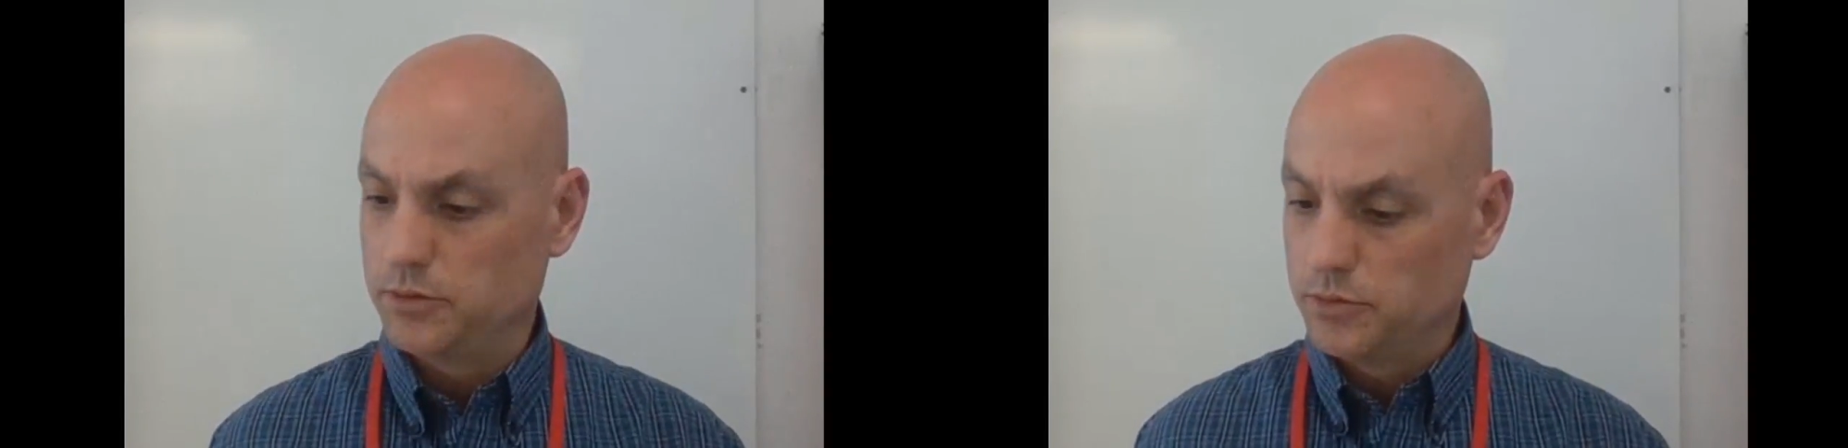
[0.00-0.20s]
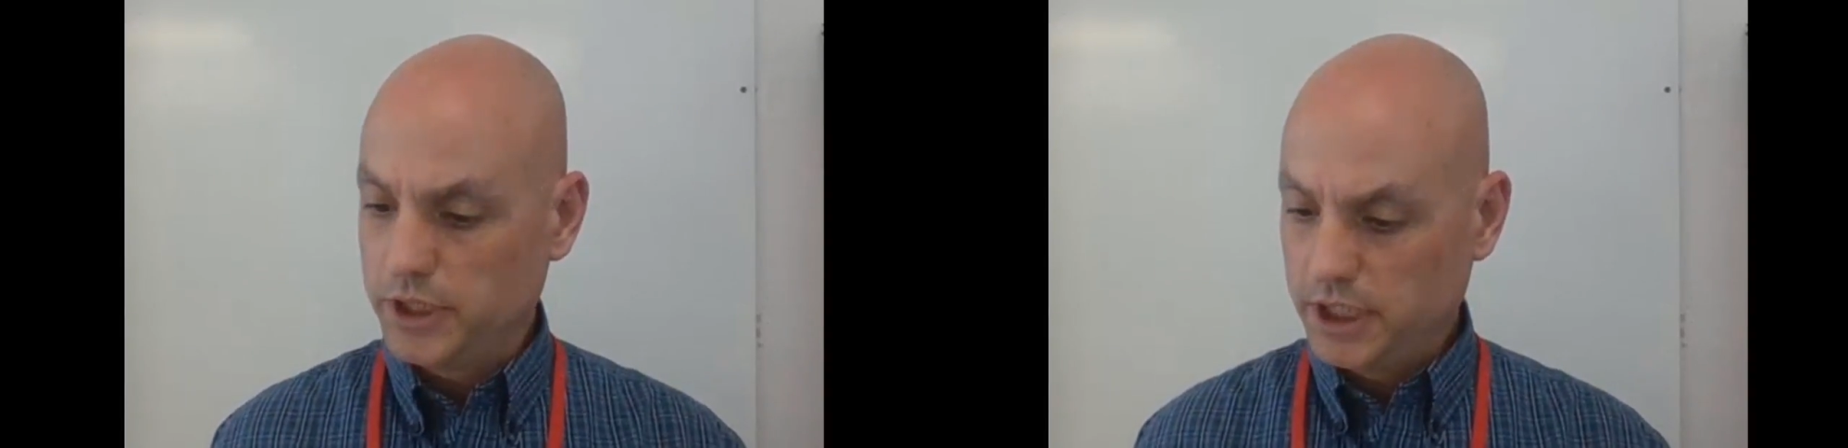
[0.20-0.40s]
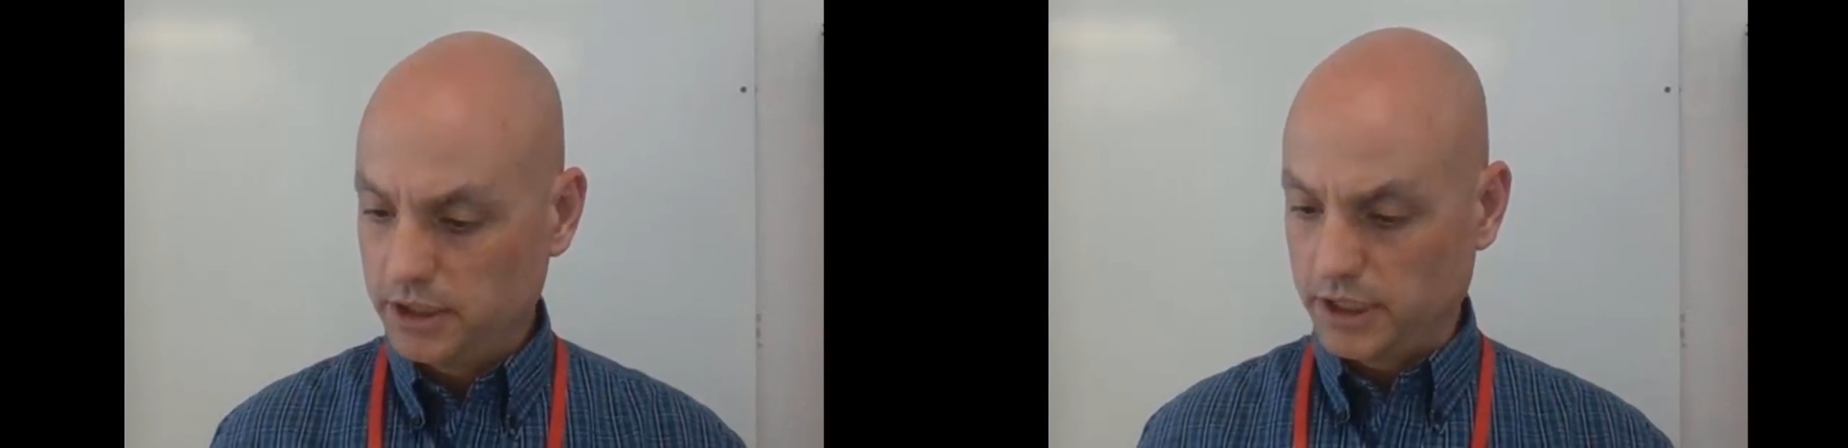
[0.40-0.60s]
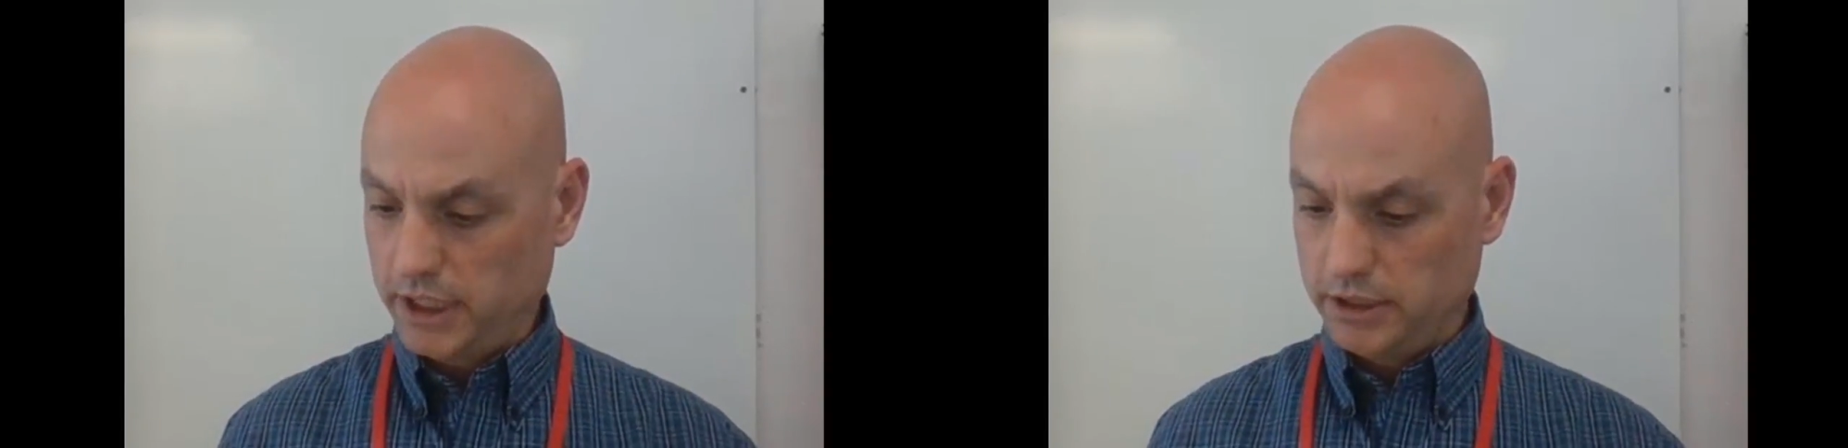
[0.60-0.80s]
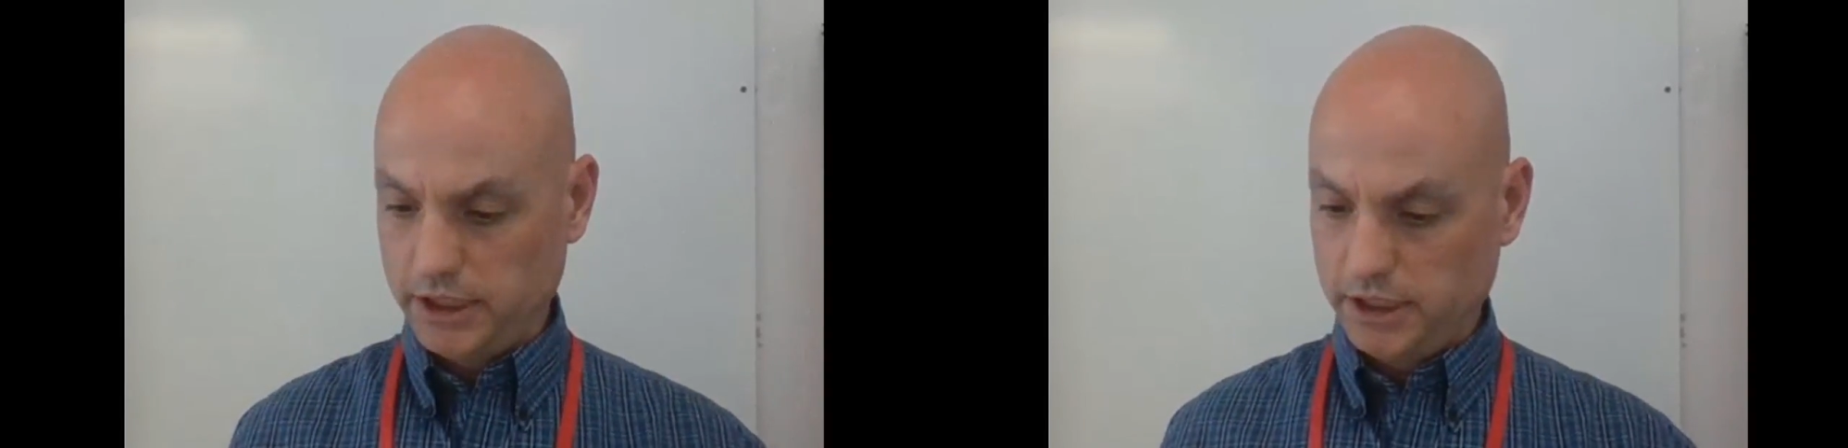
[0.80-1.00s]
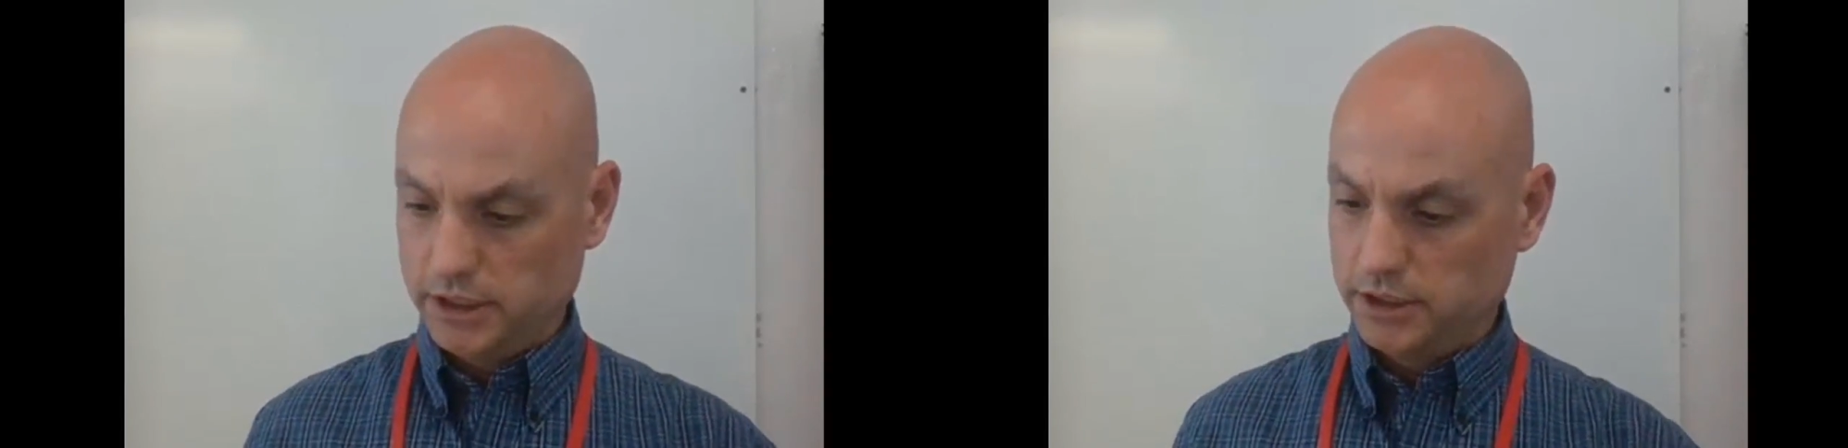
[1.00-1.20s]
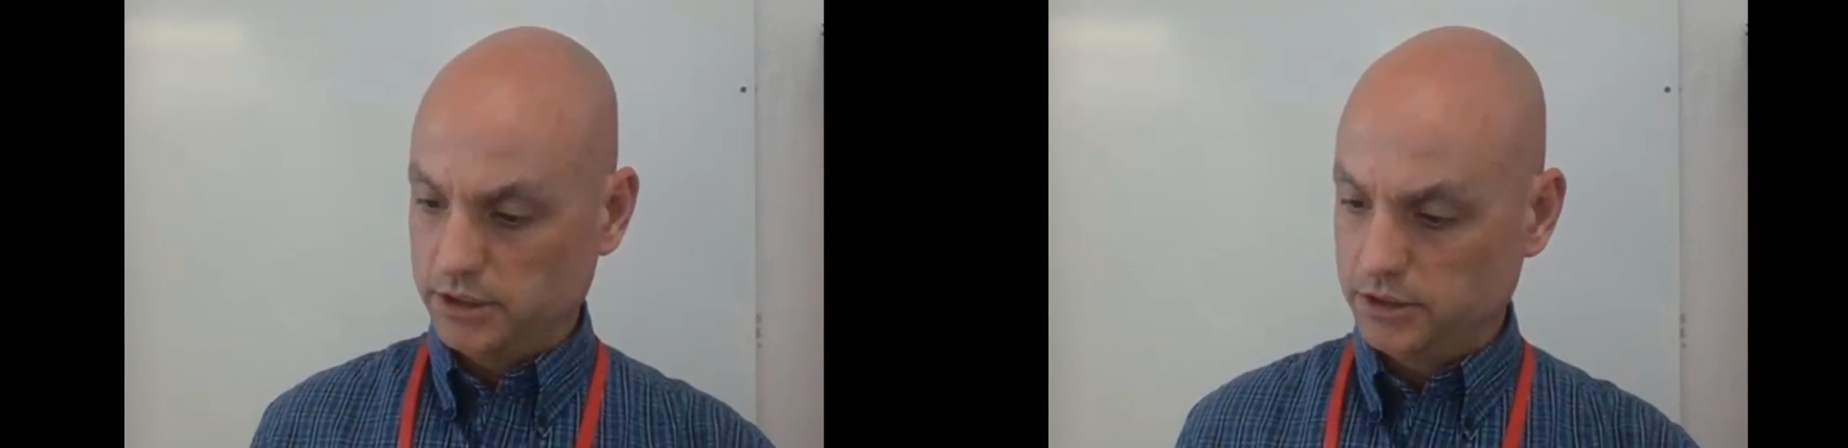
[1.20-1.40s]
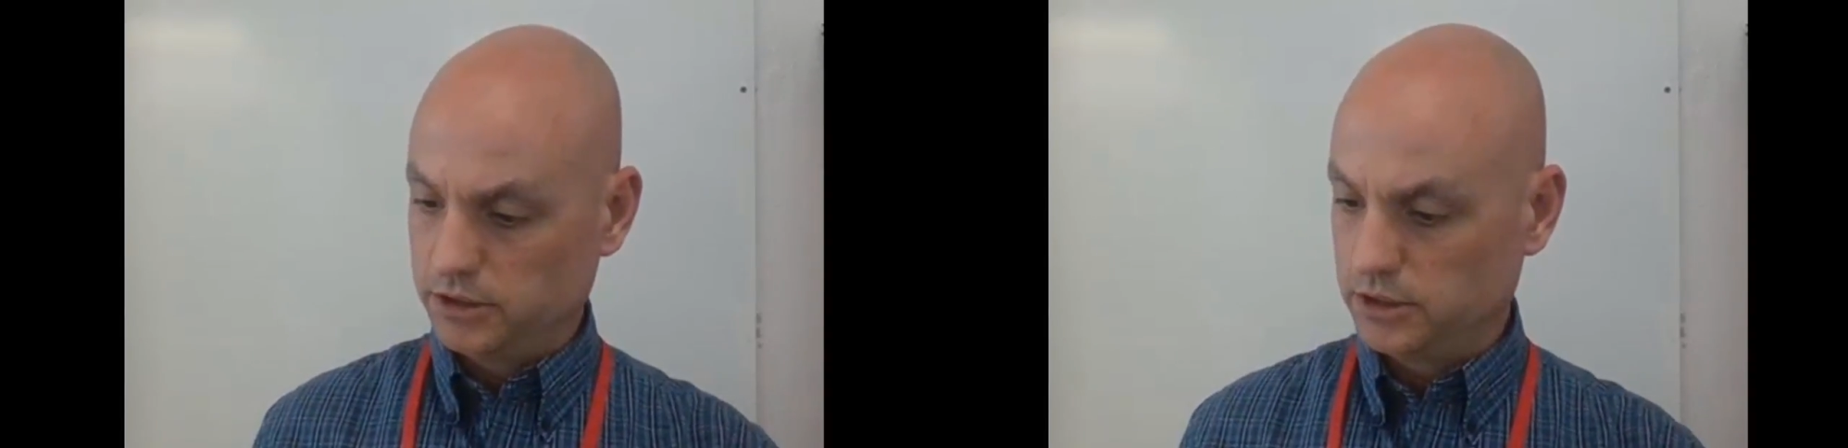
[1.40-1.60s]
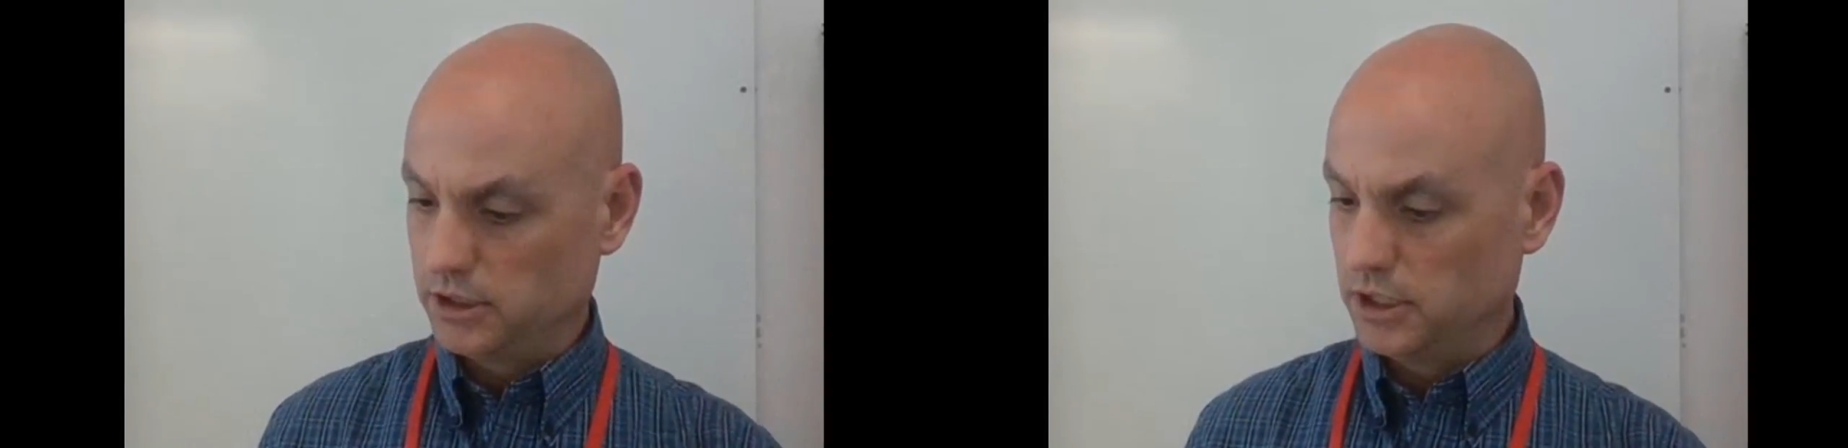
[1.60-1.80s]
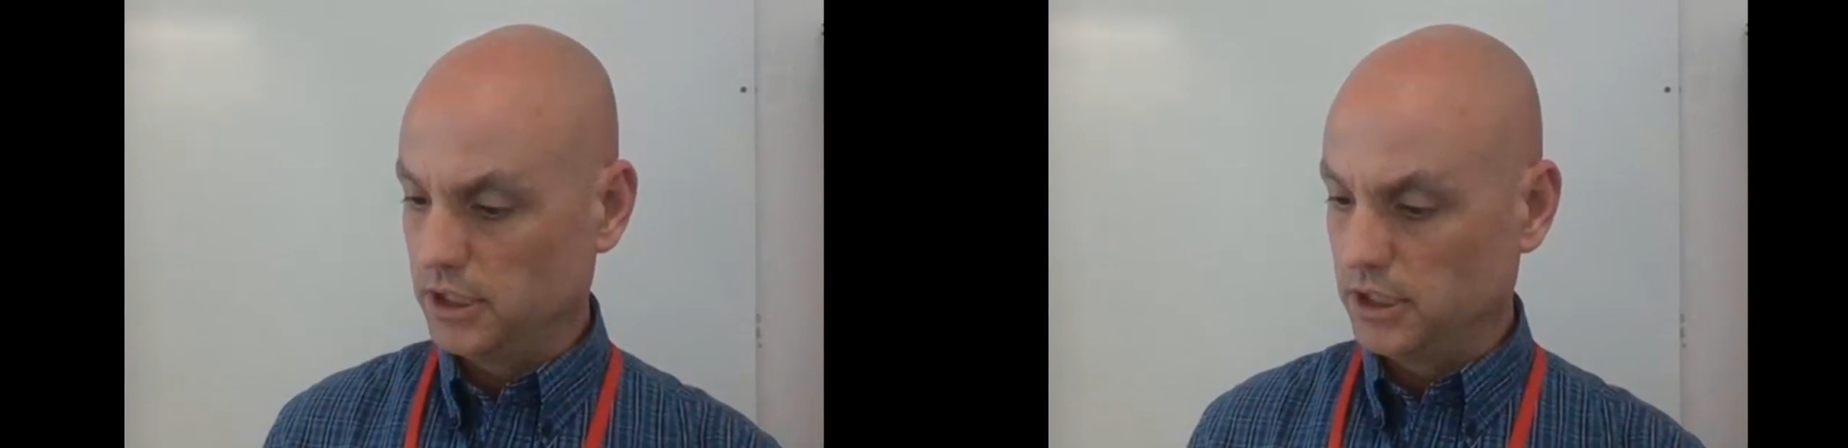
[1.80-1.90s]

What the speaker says: been reading lately is